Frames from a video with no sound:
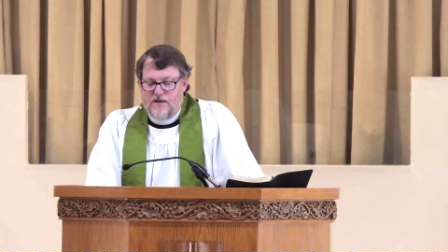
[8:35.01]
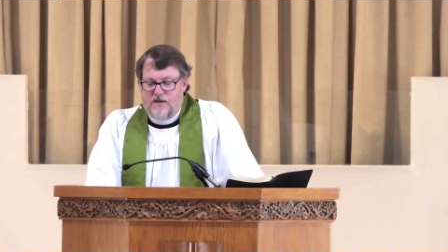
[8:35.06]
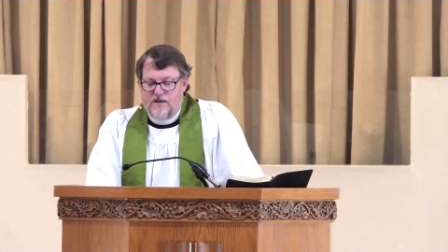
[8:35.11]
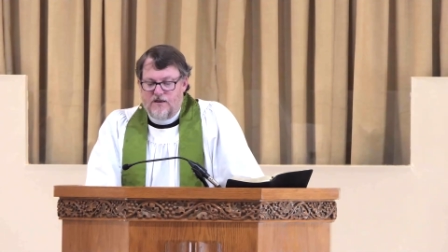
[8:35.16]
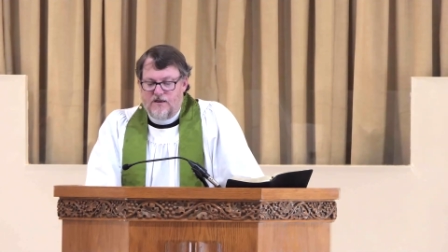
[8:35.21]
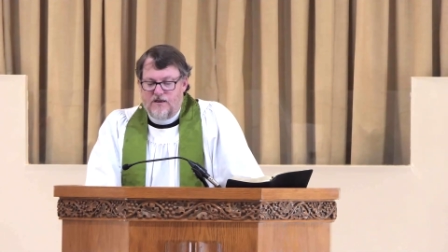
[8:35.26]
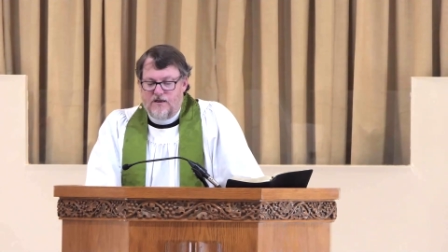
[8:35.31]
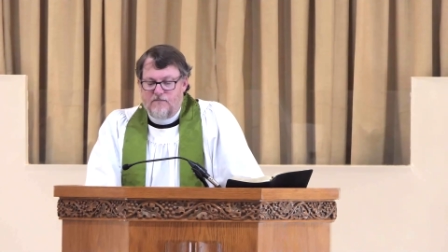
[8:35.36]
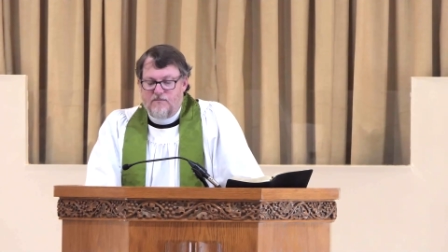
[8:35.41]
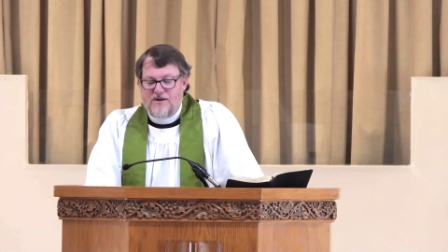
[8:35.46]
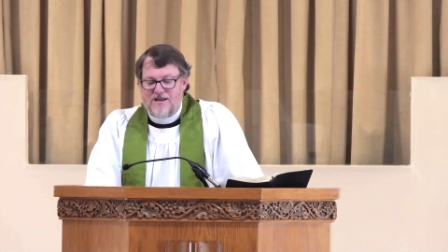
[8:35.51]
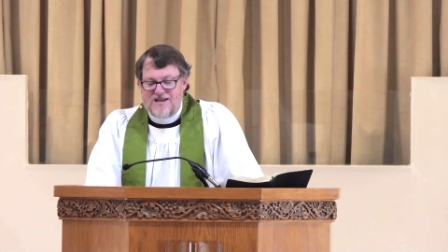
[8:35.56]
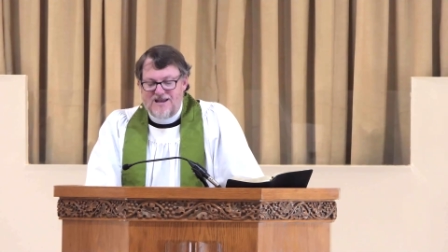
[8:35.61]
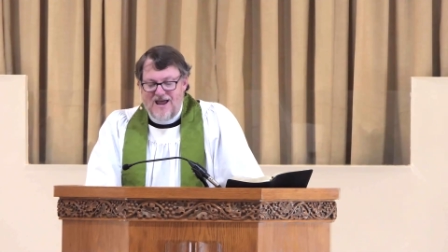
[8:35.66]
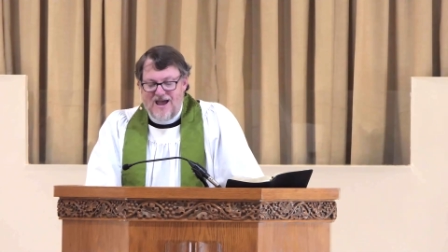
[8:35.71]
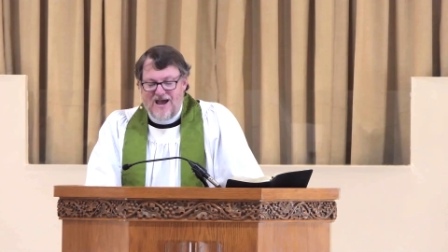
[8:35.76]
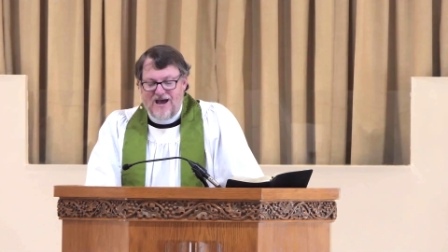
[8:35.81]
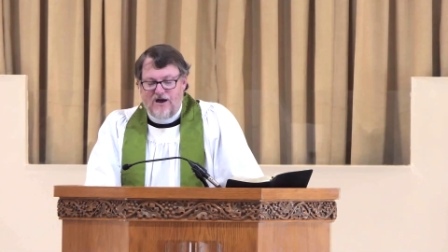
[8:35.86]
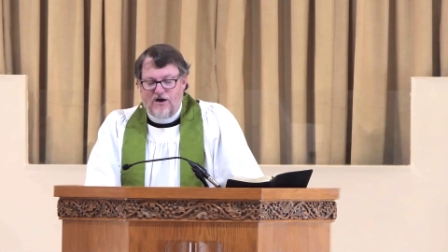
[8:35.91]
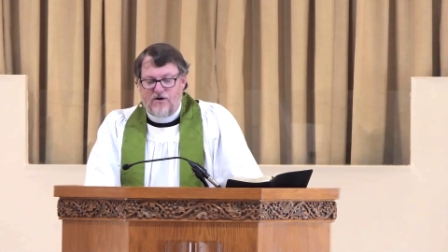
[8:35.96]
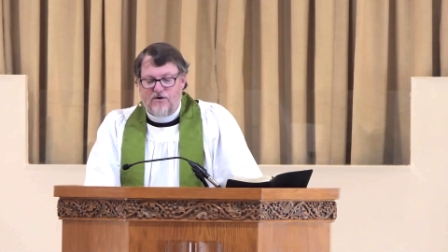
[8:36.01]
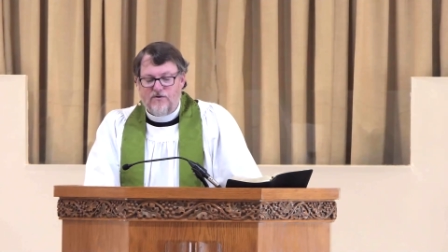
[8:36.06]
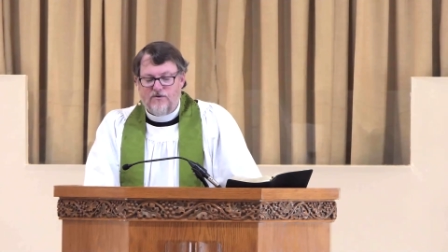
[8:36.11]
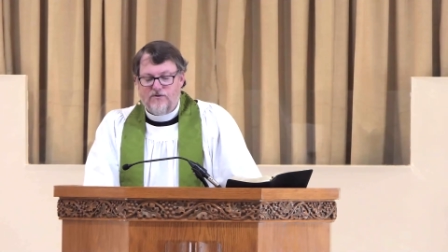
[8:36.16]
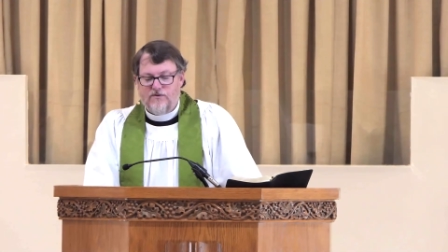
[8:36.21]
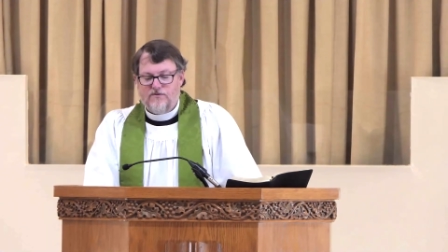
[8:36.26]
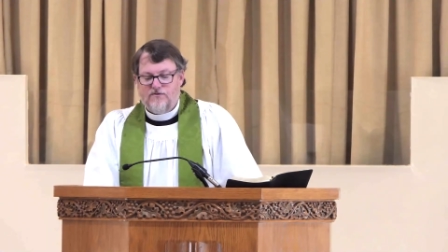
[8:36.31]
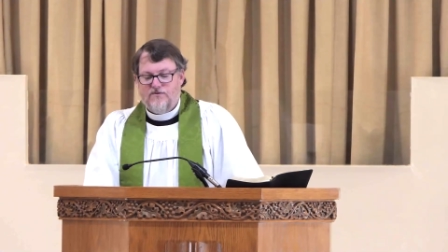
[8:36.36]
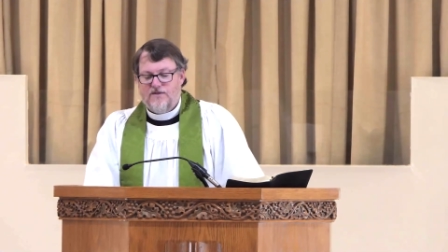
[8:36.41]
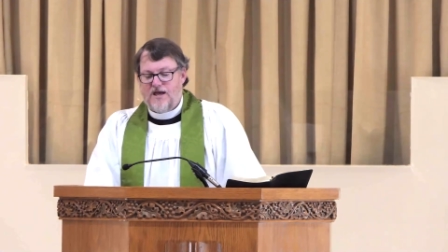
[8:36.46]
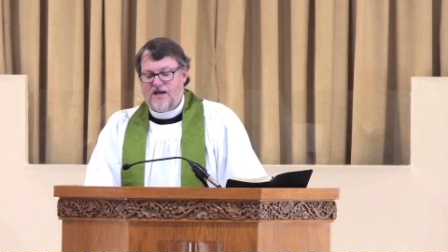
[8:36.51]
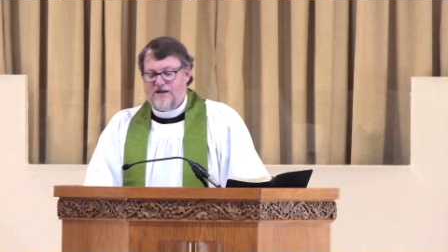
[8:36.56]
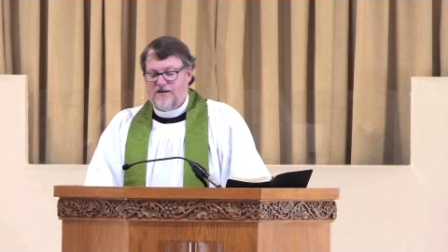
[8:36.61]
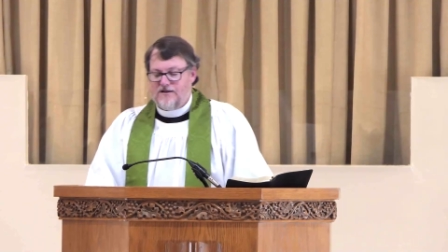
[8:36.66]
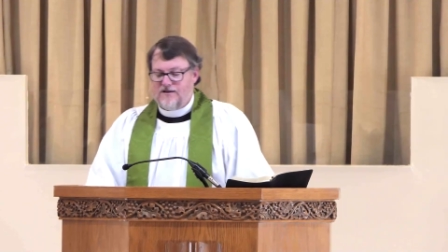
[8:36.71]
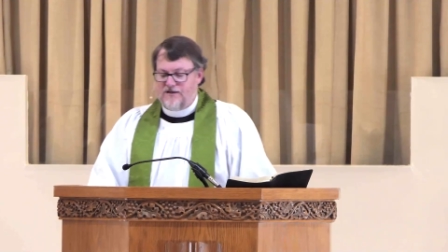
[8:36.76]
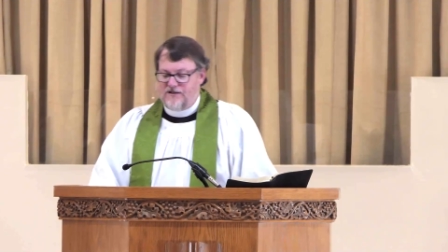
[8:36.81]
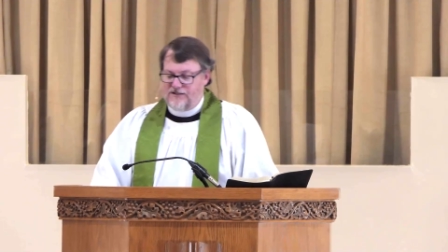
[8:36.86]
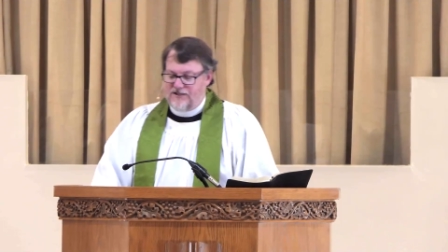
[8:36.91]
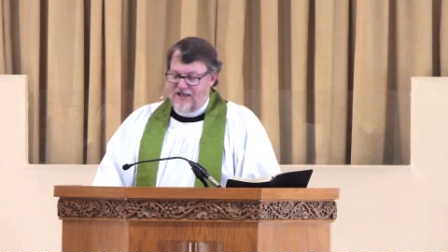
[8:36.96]
But now that
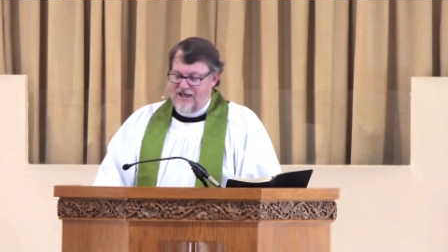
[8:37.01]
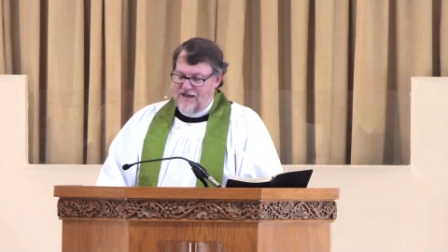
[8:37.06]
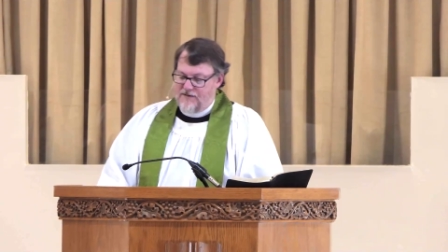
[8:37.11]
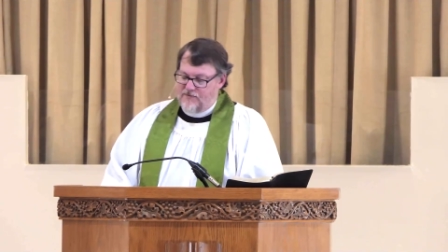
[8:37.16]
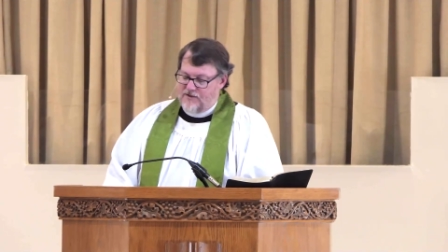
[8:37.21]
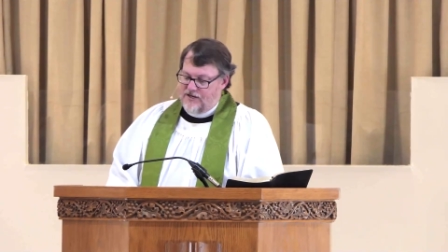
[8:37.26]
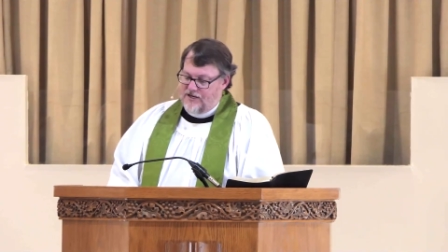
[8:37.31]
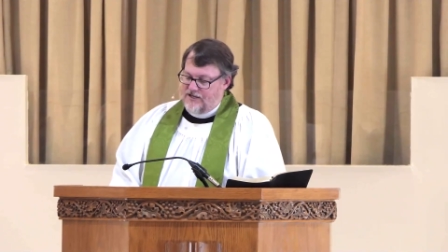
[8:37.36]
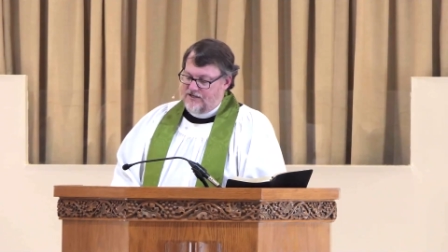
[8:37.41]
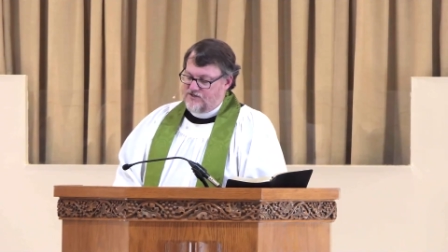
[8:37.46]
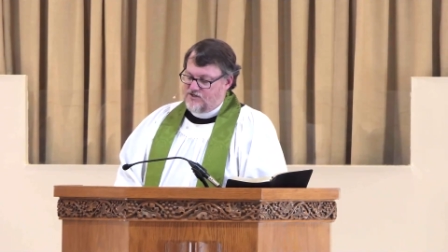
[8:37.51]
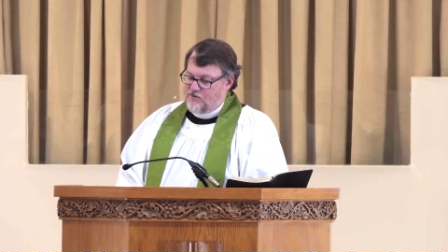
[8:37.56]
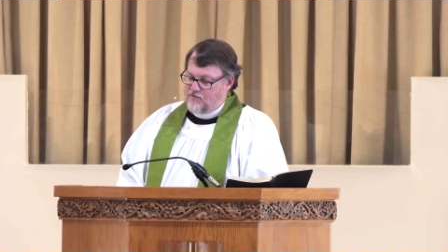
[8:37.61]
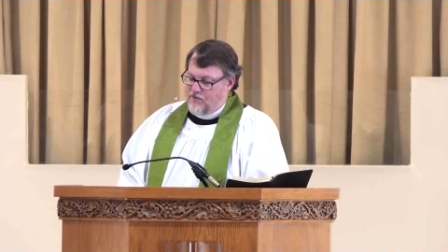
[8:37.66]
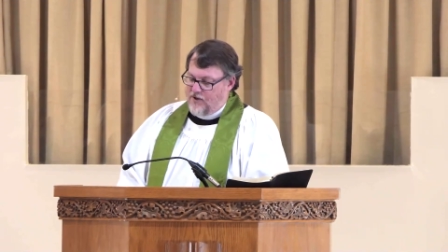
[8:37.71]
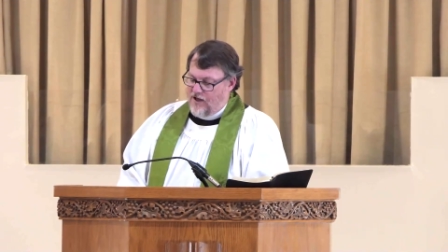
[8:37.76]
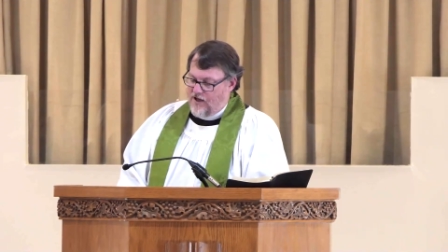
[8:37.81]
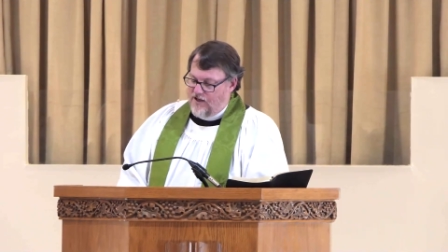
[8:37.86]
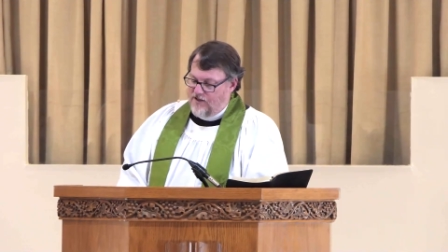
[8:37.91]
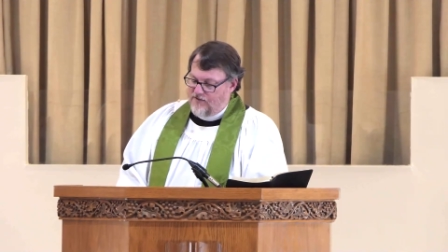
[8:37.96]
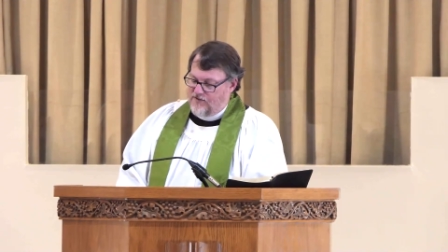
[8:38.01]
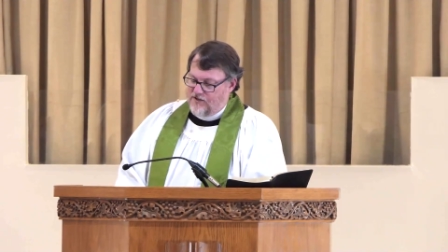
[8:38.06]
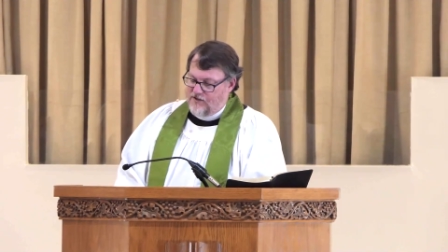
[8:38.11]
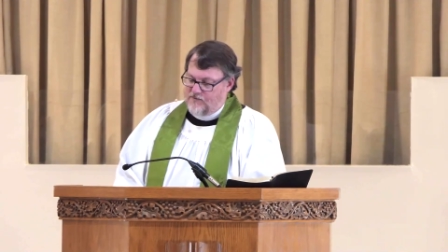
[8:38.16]
calamity is upon them,